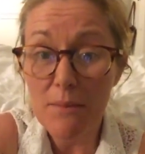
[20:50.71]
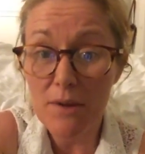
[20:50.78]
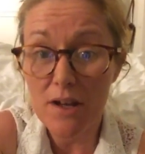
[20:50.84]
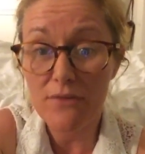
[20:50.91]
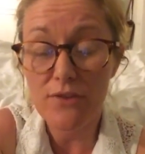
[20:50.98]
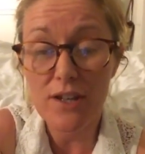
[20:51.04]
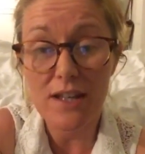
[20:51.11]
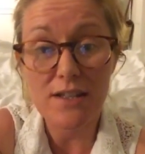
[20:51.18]

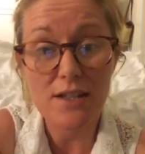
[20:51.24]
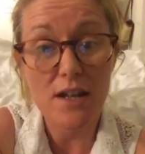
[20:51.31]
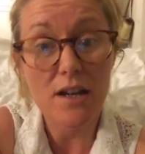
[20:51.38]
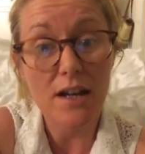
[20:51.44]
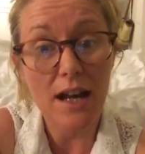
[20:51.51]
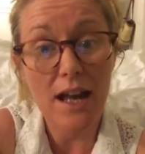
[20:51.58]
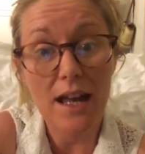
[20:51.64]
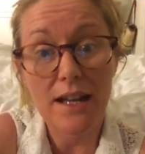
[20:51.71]
Let me know if you get
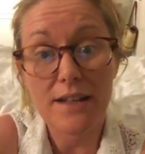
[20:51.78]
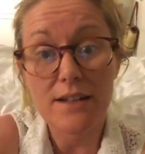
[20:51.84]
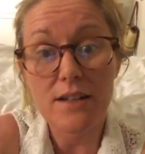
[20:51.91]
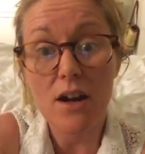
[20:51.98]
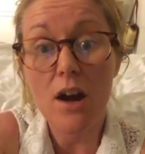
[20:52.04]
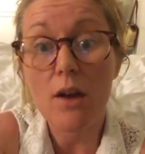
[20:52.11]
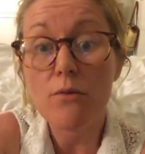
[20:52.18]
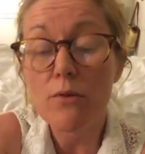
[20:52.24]
stuck,
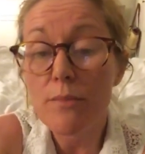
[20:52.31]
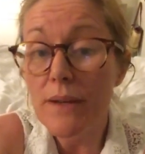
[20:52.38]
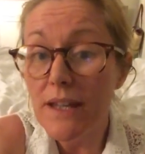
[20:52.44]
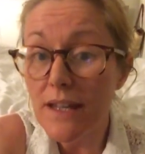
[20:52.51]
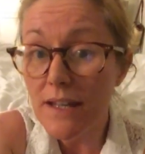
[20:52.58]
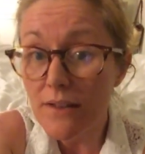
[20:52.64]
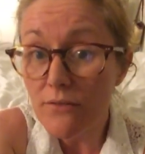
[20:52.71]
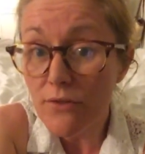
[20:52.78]
and I will
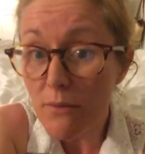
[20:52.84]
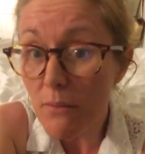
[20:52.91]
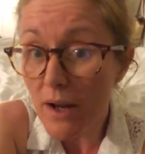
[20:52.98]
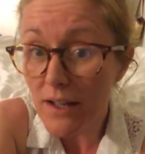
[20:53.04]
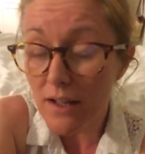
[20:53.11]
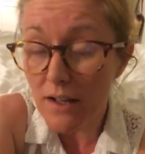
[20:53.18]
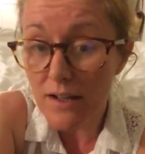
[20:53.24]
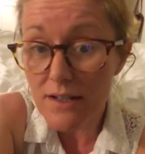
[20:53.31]
be in,
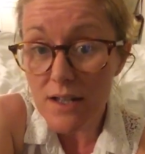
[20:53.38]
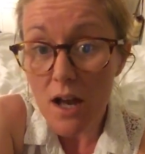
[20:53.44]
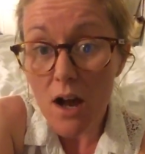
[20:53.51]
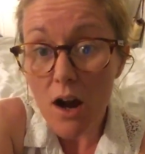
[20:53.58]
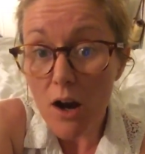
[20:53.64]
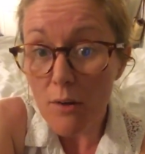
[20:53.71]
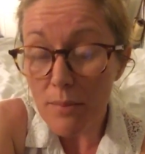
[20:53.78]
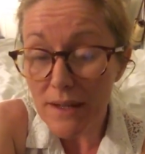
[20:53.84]
for my
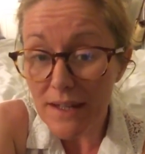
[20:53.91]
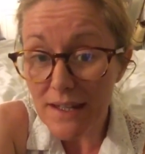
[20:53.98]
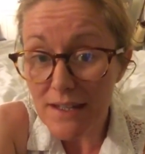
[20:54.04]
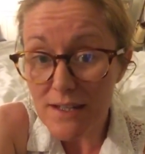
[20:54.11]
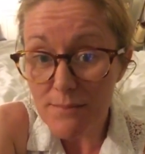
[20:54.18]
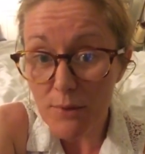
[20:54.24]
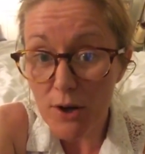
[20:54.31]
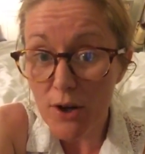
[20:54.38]
guys, I'll be
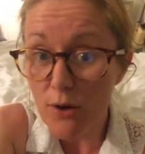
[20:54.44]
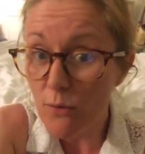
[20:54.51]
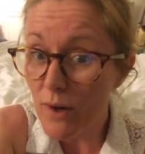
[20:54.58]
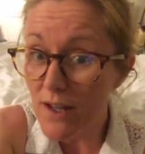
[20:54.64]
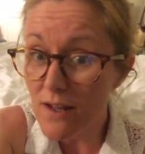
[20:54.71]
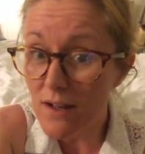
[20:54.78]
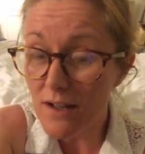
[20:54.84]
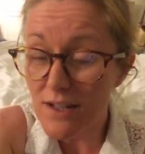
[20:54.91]
in
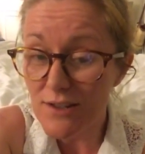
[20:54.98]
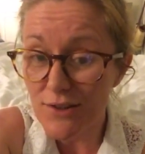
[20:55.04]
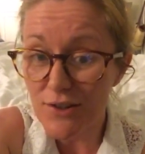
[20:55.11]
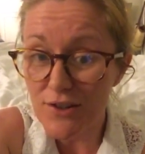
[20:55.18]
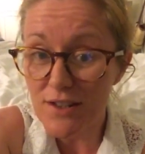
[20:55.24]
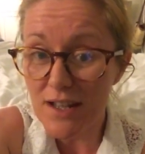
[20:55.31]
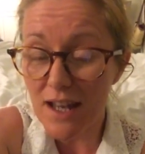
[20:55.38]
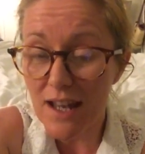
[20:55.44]
tomorrow. Wear your lucky
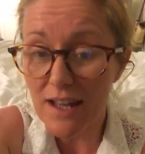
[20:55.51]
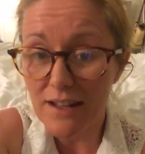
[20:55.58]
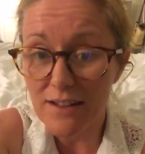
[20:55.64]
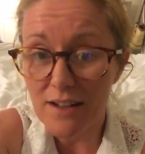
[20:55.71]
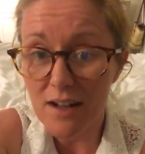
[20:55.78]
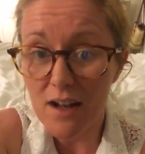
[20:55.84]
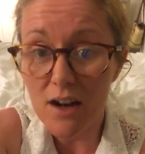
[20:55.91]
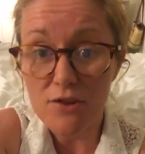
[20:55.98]
socks,
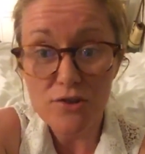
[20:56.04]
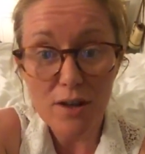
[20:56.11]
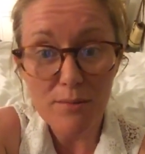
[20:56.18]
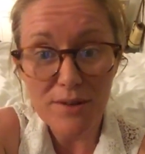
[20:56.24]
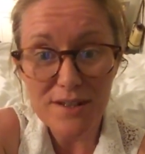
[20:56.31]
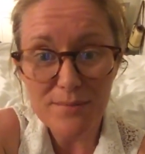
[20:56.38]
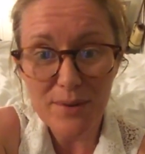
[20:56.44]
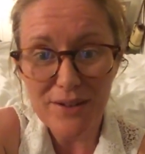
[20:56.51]
and I'll
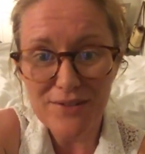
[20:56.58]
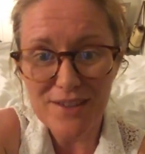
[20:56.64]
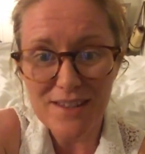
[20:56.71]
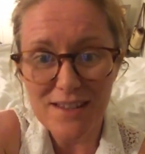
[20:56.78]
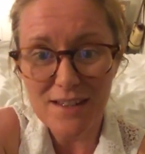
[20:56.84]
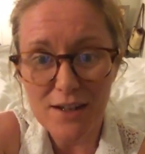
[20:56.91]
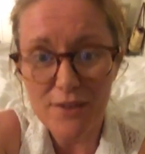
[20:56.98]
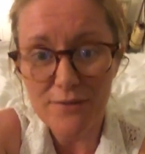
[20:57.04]
try and bring some
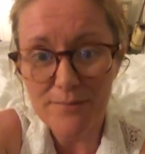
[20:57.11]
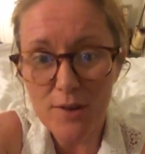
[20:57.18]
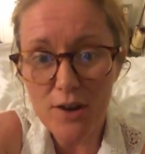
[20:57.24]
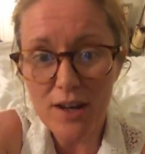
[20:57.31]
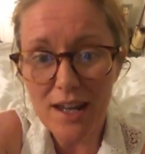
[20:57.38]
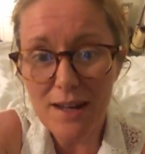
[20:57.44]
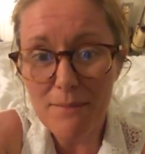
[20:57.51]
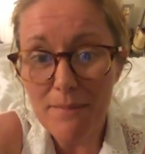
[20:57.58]
breakfast and stuff.
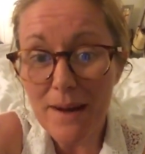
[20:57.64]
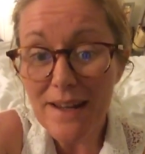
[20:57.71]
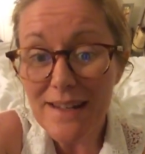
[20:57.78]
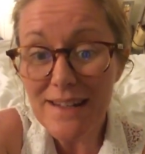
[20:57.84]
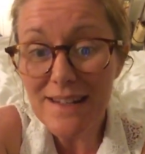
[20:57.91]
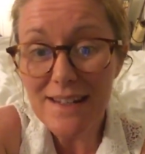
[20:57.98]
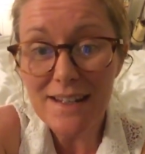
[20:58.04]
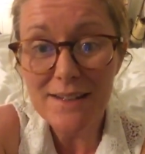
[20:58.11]
Okay,
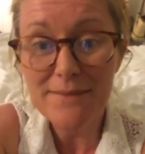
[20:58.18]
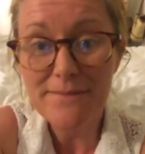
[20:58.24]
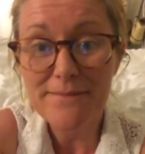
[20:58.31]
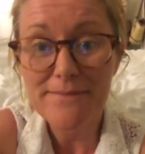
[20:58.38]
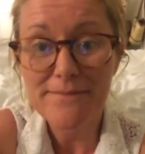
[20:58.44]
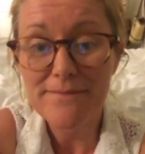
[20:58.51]
bye!